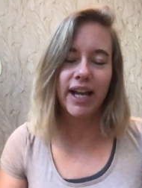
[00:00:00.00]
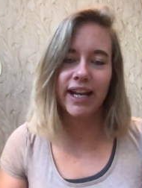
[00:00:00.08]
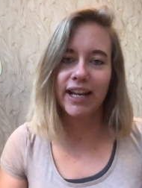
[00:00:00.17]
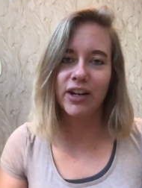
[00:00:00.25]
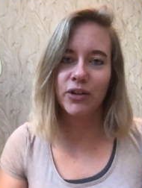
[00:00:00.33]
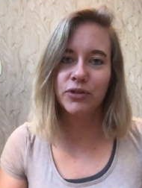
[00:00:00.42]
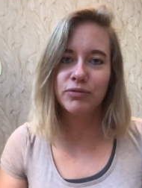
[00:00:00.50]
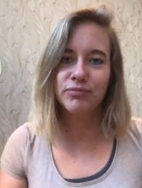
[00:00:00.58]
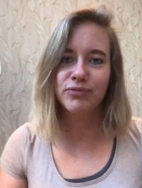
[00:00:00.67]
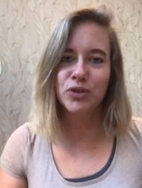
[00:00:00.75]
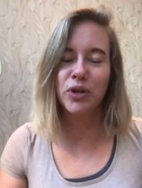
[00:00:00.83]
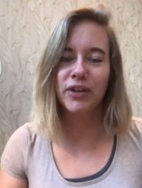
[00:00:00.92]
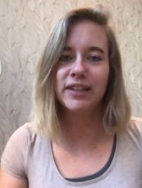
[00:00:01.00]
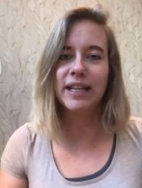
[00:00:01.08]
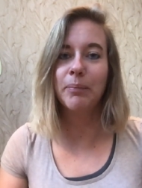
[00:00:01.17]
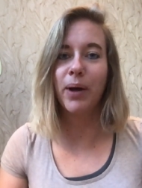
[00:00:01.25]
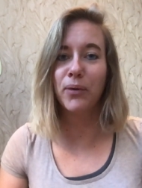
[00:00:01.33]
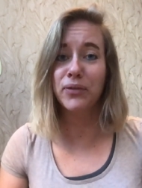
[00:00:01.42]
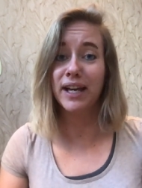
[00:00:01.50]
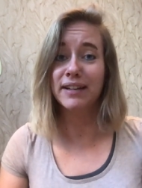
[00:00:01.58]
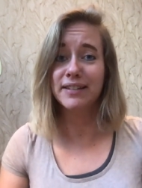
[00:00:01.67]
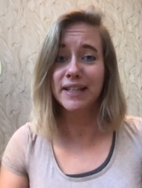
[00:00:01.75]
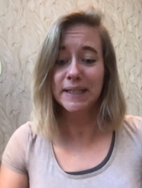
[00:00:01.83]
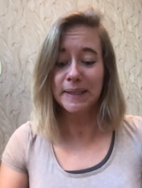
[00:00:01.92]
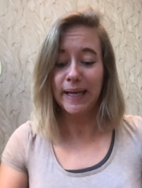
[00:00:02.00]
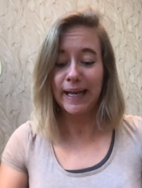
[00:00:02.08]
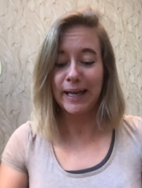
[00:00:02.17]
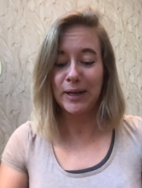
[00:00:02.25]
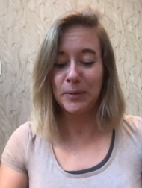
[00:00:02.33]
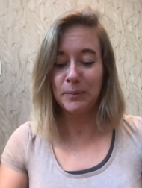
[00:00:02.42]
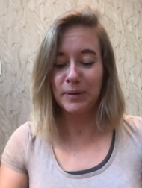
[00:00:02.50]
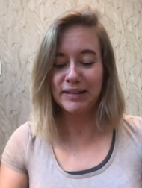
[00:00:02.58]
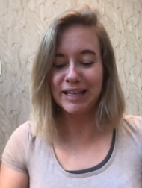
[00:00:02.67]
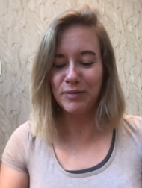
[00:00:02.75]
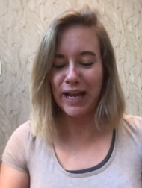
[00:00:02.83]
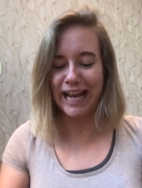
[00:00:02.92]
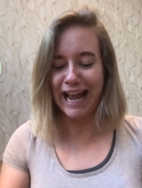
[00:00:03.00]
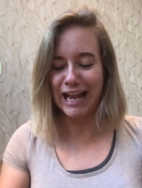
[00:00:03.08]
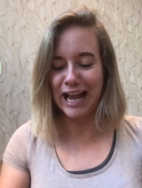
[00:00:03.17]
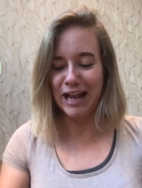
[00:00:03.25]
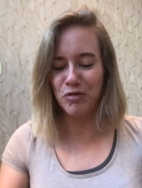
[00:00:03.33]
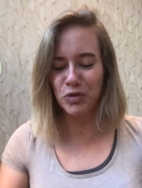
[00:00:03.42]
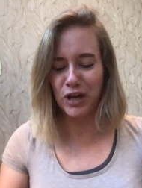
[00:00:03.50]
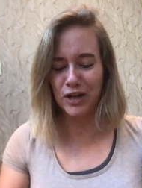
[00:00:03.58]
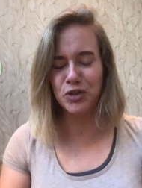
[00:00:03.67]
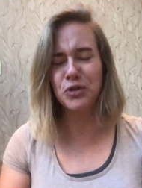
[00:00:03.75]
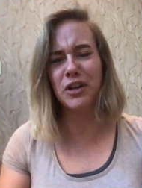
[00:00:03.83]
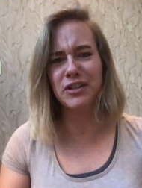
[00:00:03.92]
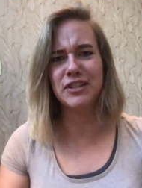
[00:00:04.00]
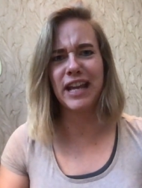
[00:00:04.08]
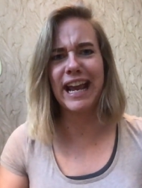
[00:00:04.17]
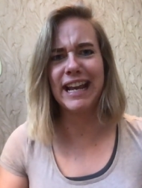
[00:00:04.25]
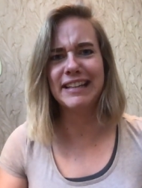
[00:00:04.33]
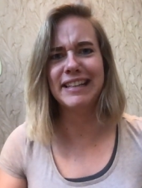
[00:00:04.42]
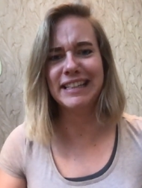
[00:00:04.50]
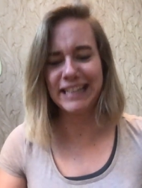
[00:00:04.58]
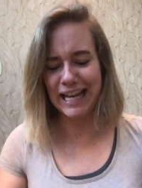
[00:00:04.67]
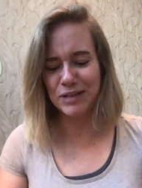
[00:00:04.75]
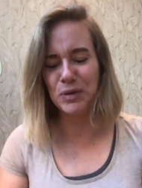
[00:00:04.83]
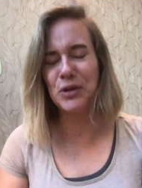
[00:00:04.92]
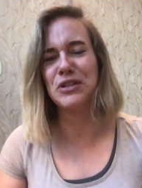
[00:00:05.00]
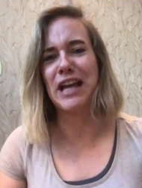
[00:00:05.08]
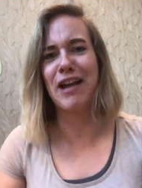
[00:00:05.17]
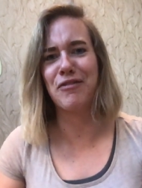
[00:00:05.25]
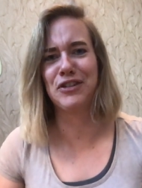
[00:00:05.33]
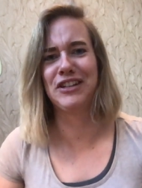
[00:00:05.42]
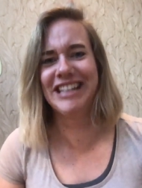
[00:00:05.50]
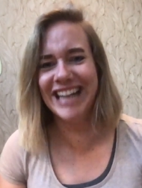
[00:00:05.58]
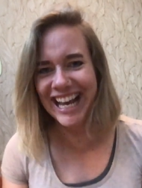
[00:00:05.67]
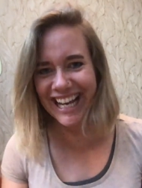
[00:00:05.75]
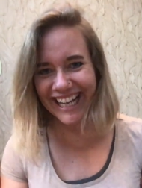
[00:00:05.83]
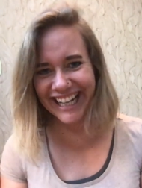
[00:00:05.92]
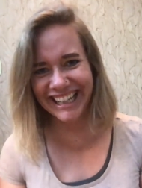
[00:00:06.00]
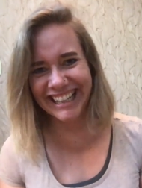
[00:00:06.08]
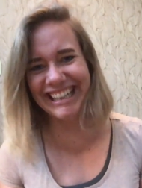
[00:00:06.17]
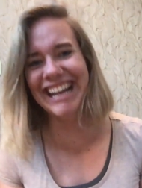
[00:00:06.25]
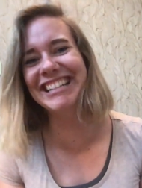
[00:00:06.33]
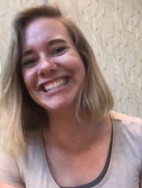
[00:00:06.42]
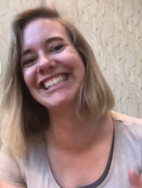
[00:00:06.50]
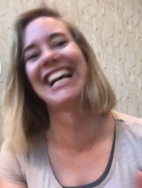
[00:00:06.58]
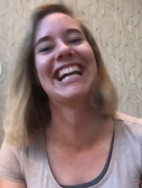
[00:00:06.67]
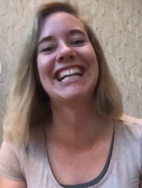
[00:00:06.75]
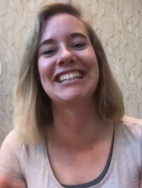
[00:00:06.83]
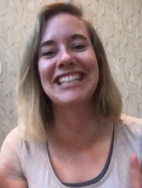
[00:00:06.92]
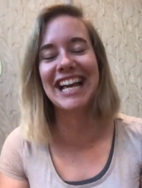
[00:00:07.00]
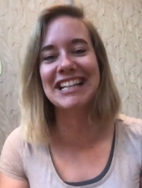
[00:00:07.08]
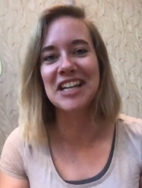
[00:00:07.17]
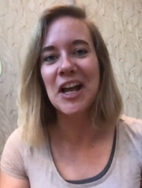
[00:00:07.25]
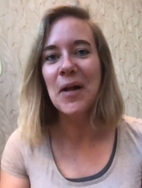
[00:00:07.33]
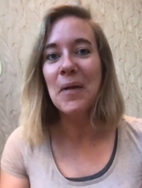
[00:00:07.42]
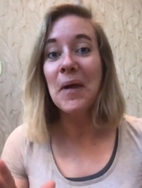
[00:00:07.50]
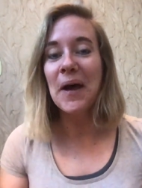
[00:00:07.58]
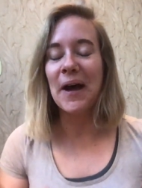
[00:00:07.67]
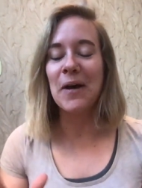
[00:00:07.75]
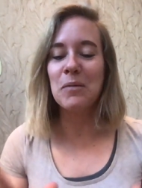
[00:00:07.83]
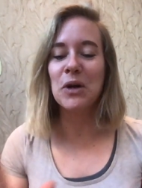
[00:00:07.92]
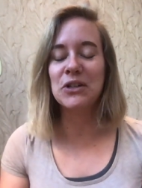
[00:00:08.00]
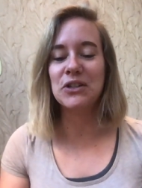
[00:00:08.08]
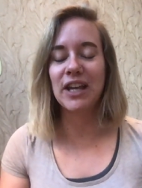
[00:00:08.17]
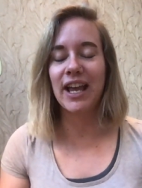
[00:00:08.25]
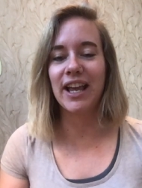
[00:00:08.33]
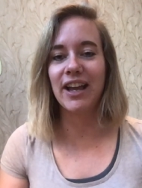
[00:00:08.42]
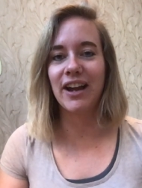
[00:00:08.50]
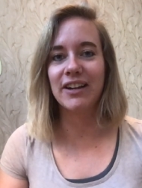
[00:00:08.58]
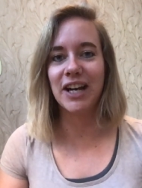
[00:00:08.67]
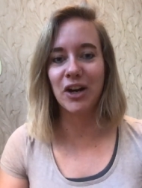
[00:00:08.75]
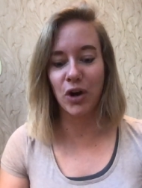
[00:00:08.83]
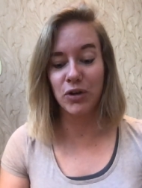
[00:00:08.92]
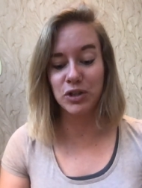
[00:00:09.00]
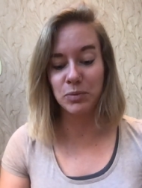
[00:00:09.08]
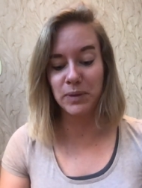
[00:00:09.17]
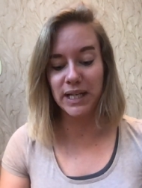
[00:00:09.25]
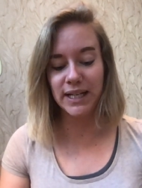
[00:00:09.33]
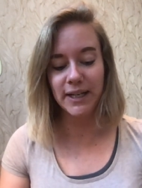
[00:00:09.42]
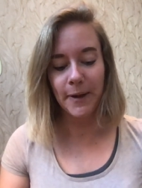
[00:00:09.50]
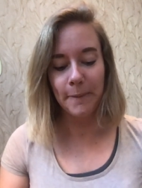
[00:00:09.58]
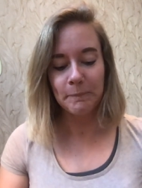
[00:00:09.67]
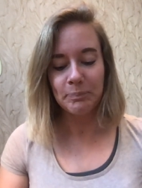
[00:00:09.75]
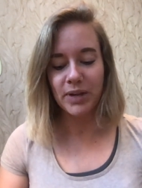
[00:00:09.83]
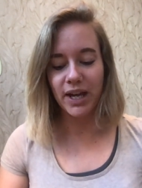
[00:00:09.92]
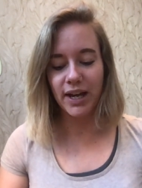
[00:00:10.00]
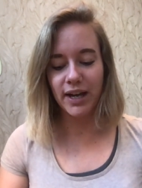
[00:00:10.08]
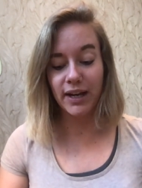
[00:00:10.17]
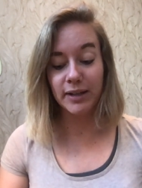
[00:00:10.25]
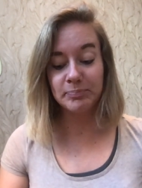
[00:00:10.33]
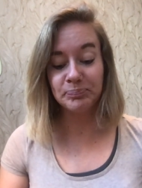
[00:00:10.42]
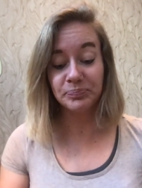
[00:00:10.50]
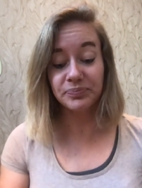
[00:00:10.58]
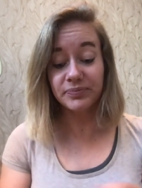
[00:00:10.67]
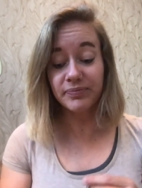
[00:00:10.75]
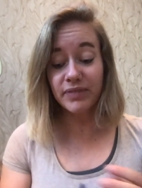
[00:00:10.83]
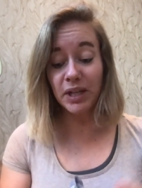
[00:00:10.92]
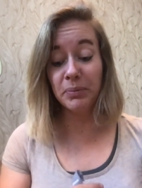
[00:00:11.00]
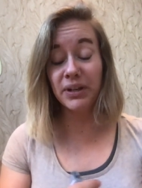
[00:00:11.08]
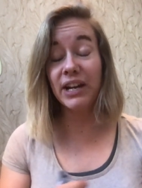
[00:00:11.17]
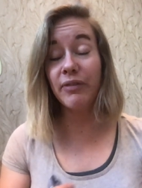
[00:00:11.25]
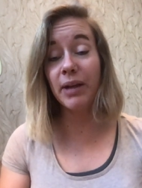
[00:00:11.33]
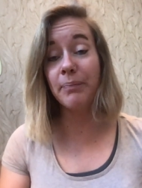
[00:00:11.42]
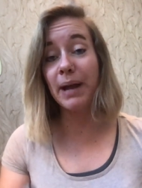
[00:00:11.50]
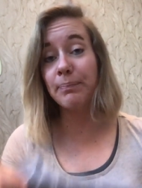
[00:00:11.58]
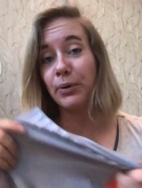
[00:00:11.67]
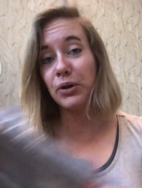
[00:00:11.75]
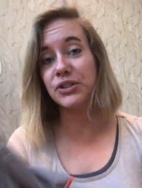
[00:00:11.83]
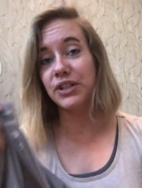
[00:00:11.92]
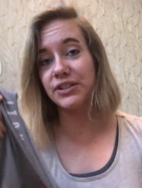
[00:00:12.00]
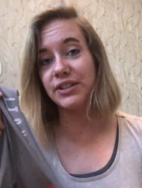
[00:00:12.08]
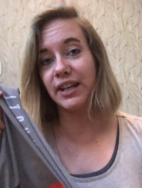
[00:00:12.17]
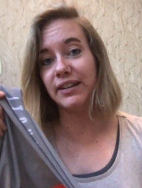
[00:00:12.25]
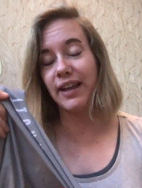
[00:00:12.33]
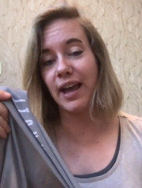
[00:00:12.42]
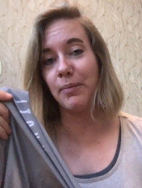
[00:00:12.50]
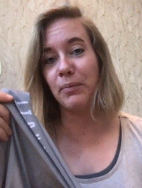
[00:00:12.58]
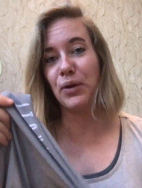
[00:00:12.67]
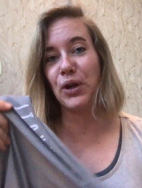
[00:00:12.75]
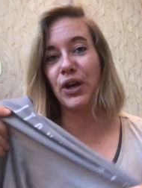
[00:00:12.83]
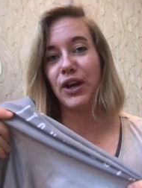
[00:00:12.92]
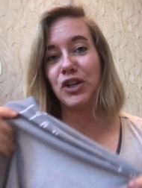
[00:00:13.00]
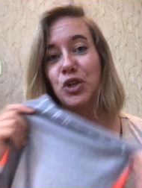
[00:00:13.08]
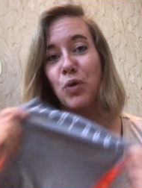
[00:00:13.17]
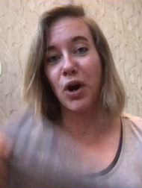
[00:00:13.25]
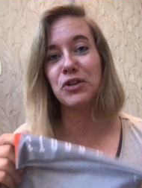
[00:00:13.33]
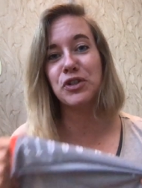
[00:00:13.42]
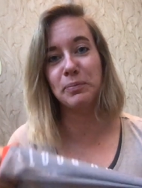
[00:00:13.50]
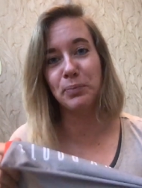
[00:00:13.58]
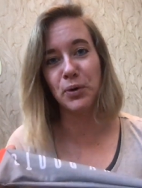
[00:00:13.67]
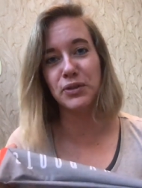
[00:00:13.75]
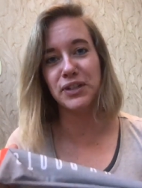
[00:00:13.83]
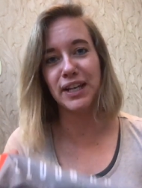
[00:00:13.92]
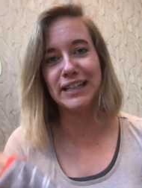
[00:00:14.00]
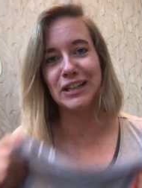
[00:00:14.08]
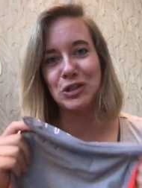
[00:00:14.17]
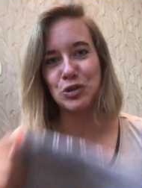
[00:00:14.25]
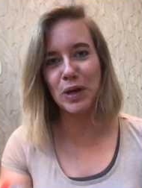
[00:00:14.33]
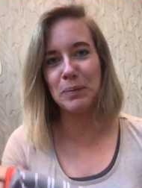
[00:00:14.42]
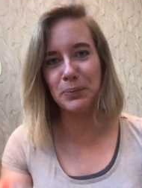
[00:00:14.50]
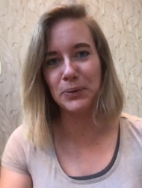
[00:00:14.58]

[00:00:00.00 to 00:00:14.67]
cannot do nothing about that. But anyway, I should not say anything yet because I haven't decided yet how much they're going to be. But anyway, by purchasing them, you are supporting the trip